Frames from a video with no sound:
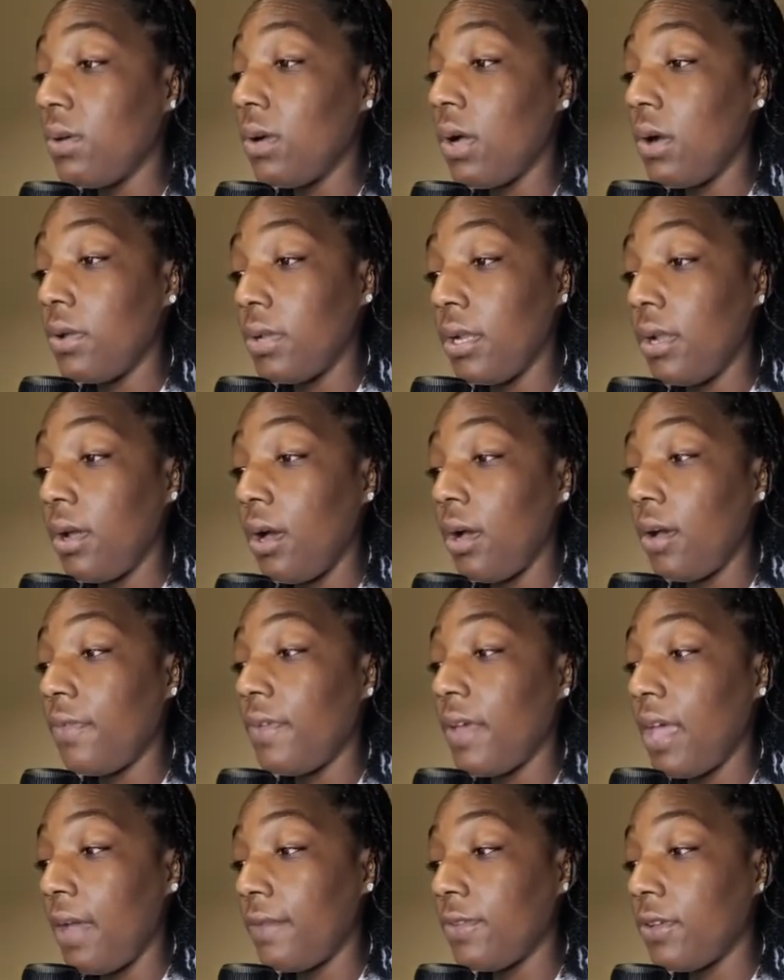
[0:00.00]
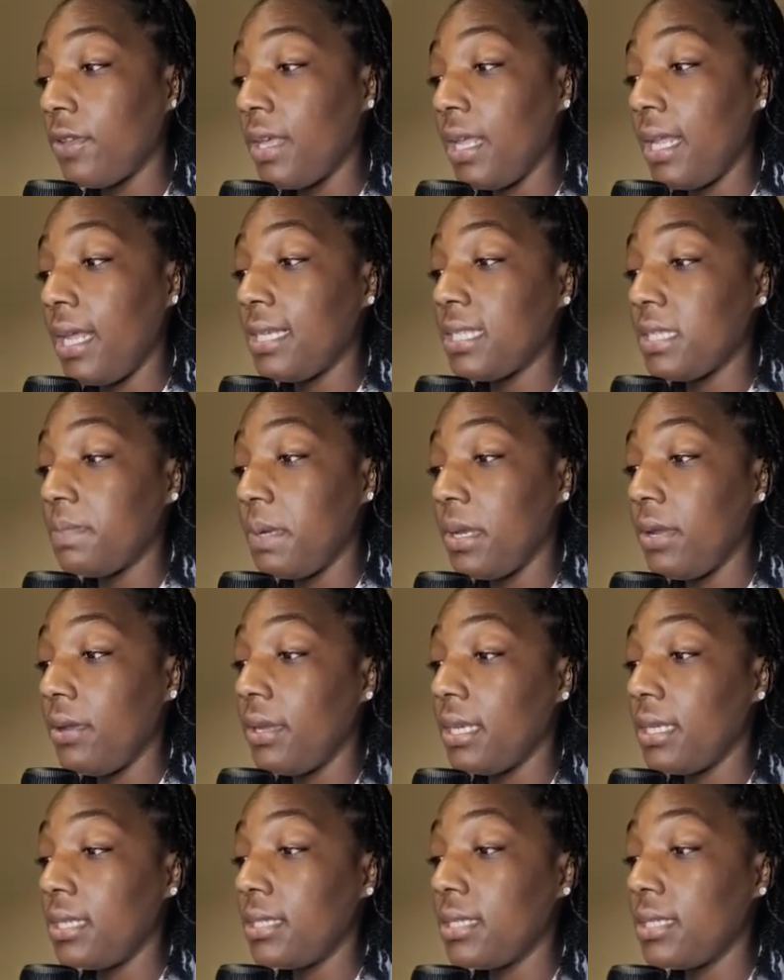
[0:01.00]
on and off after that experience.